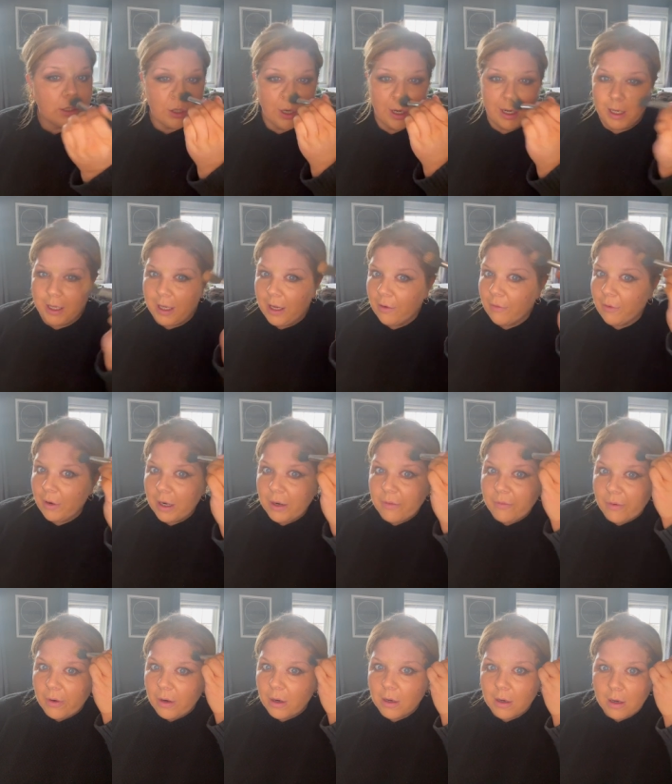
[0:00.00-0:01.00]
trying to get rid of
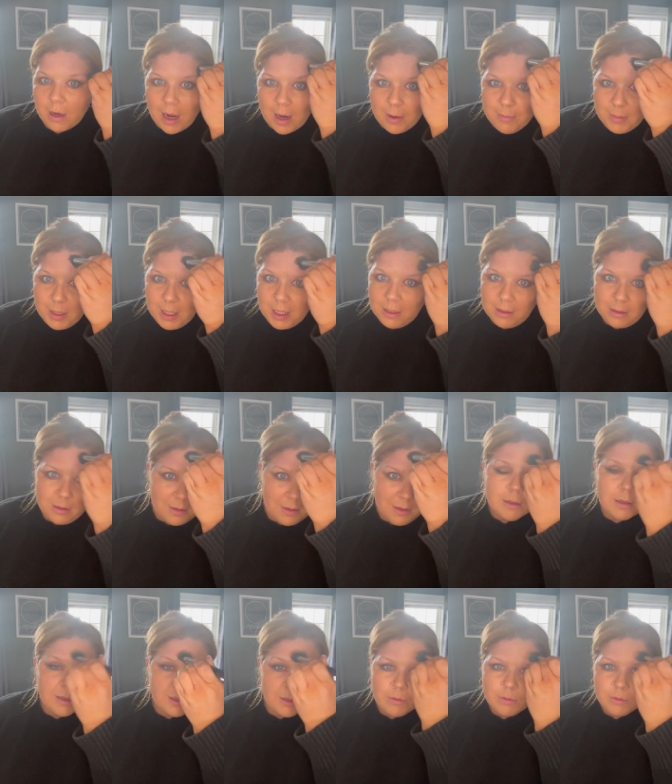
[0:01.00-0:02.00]
her. I mean,
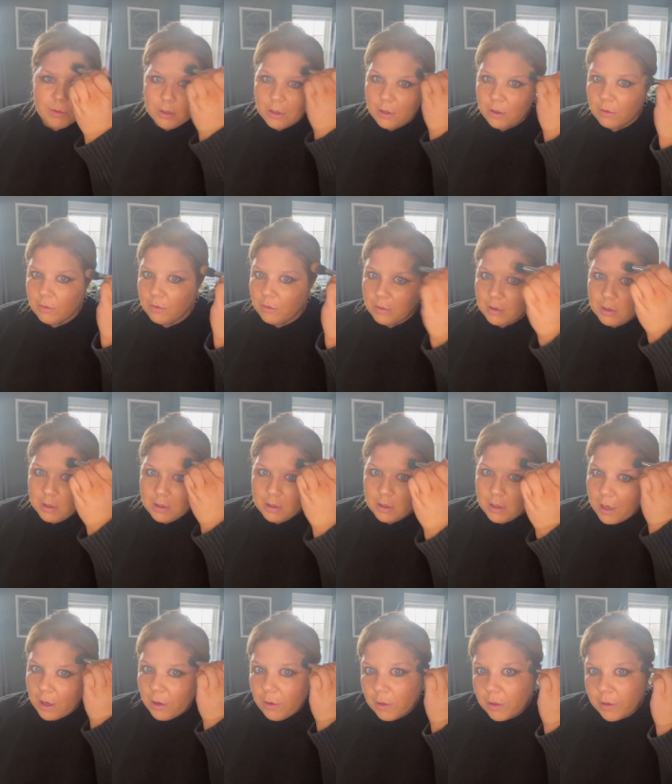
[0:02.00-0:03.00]
I don't know
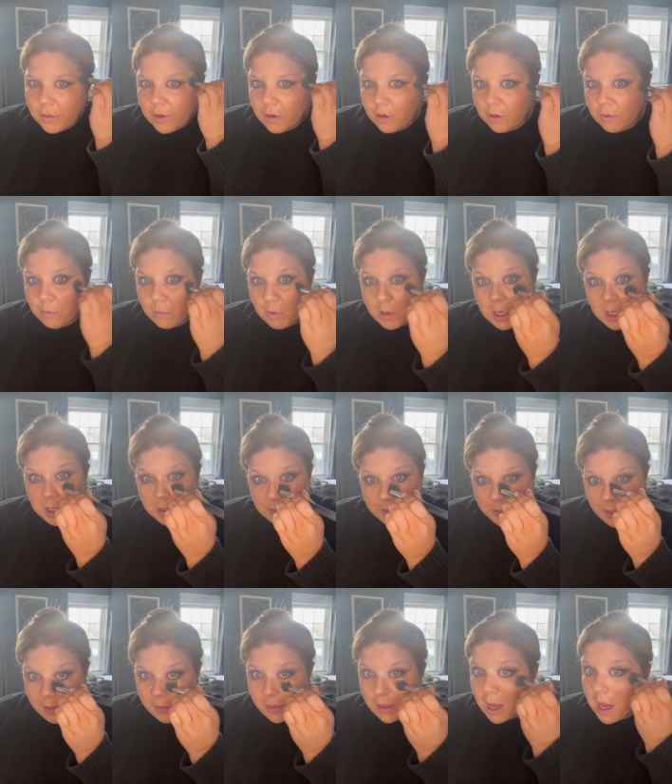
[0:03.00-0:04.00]
how other way to
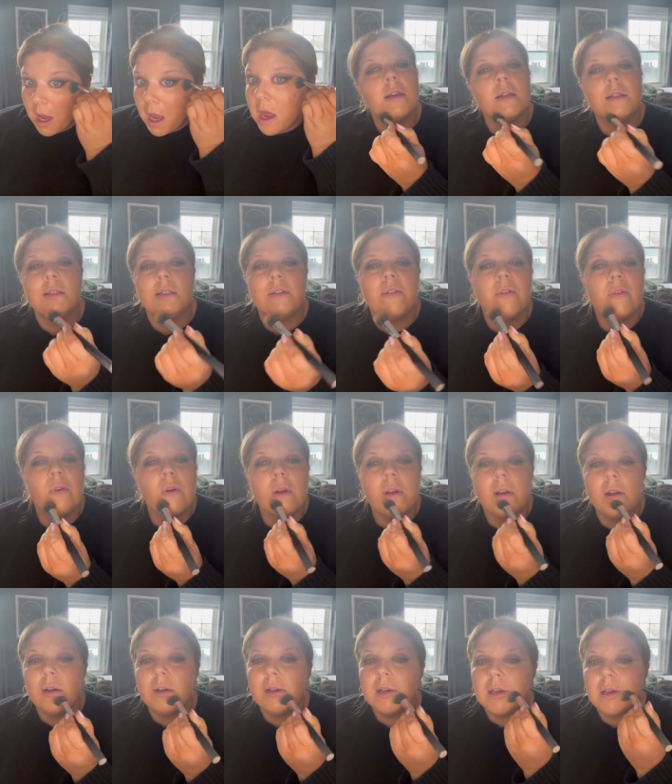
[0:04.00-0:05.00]
say that because I
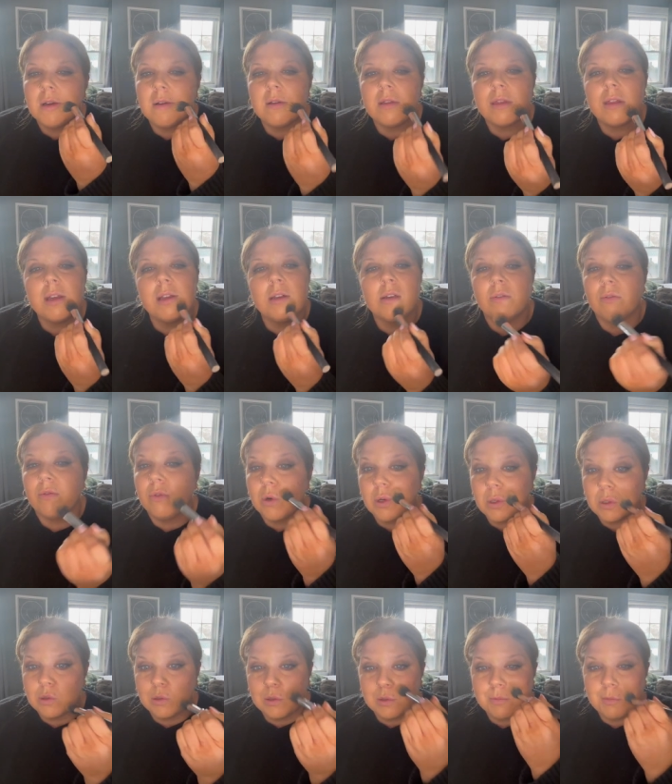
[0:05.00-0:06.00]
don't, I don't think
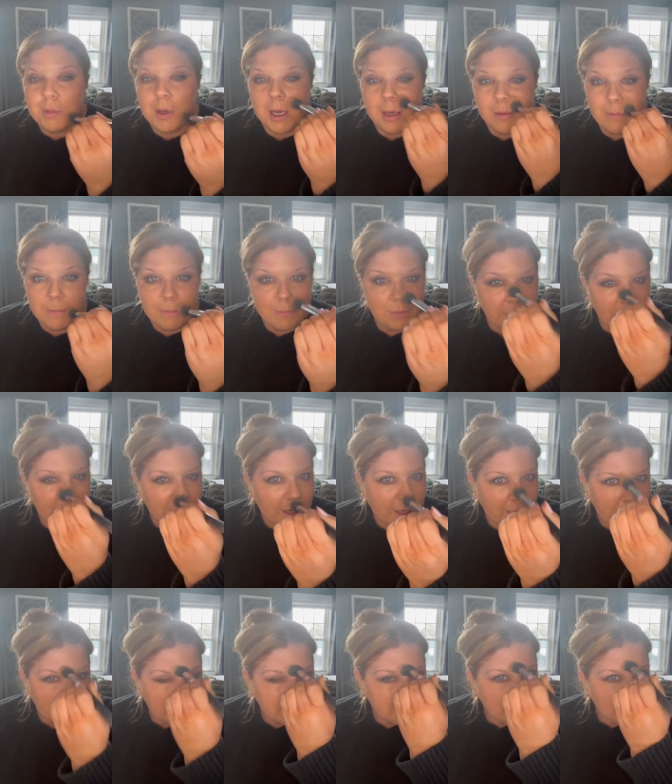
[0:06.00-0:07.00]
divorce was big like
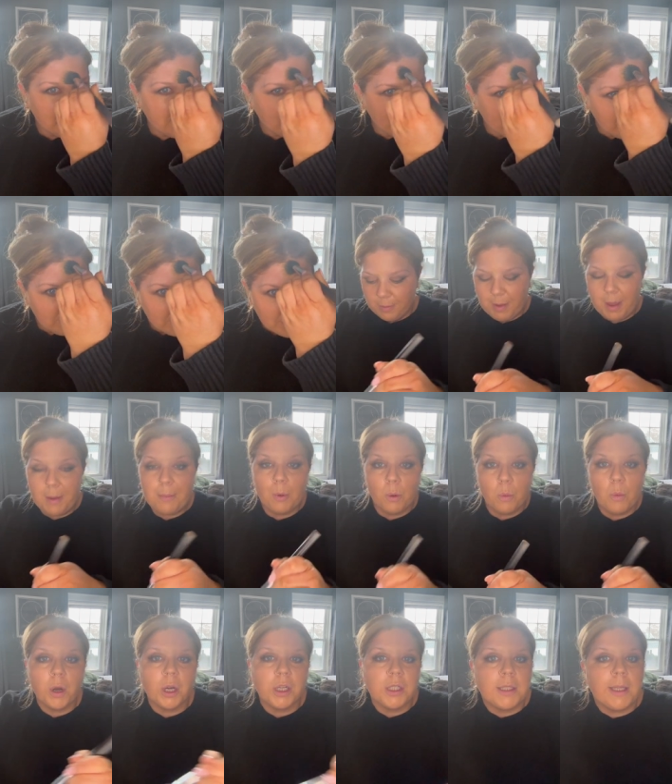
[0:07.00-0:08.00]
it is now. People
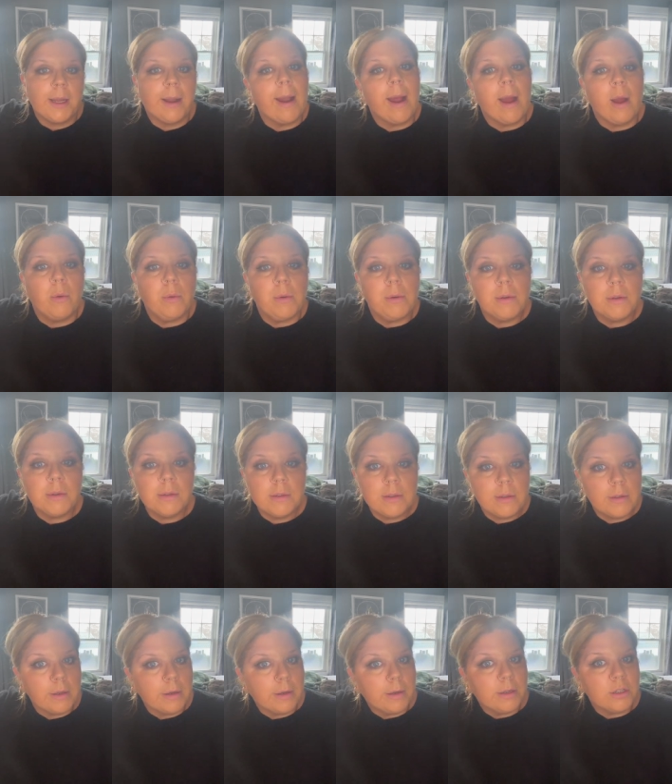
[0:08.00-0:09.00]
worked it out.
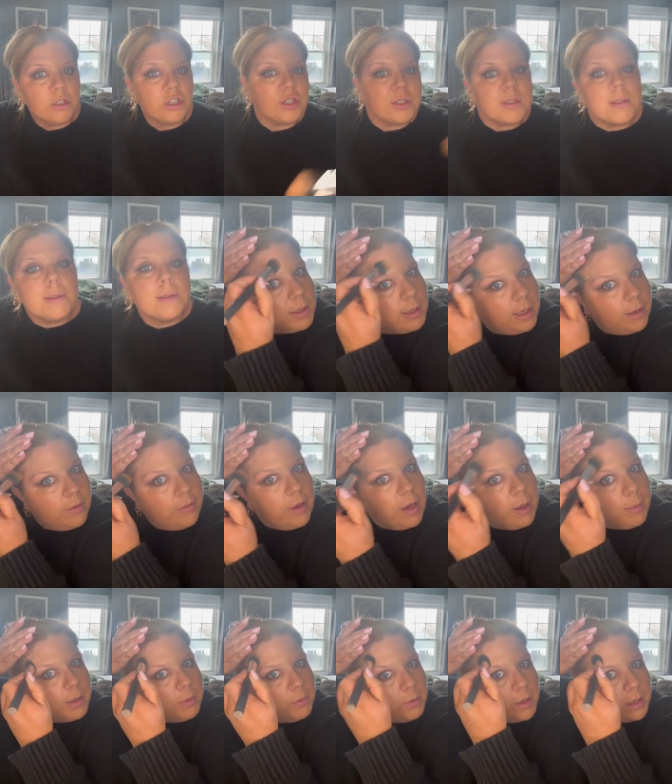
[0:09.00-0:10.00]
They didn't just give
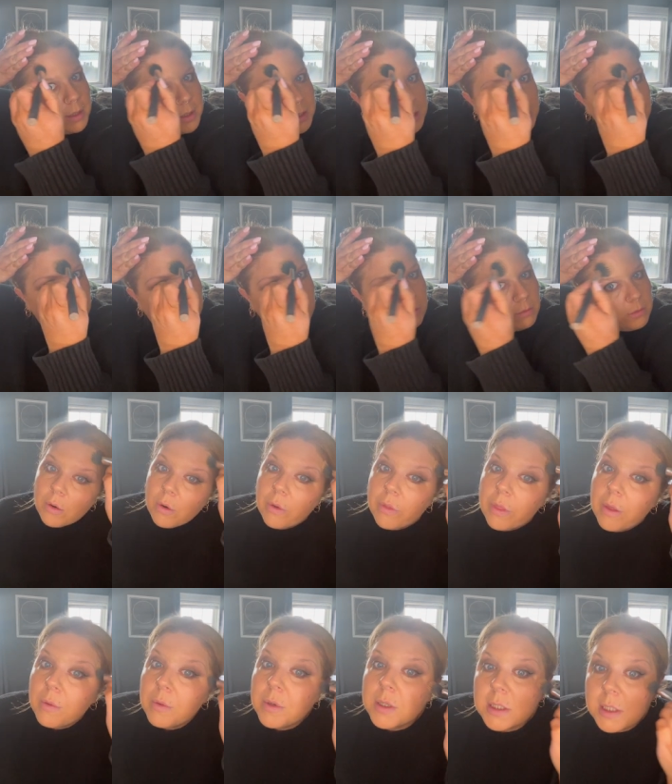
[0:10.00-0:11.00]
up, worked it out, or
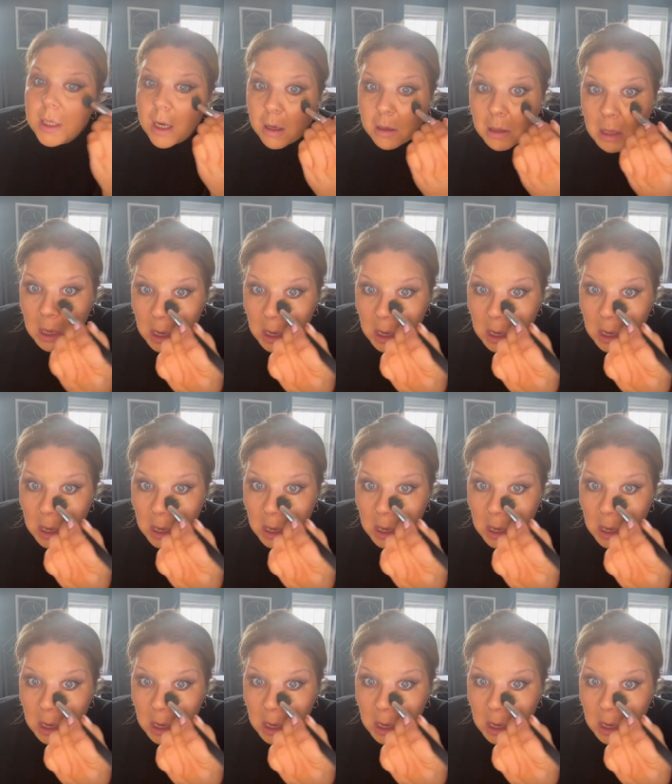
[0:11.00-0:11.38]
they were stuck,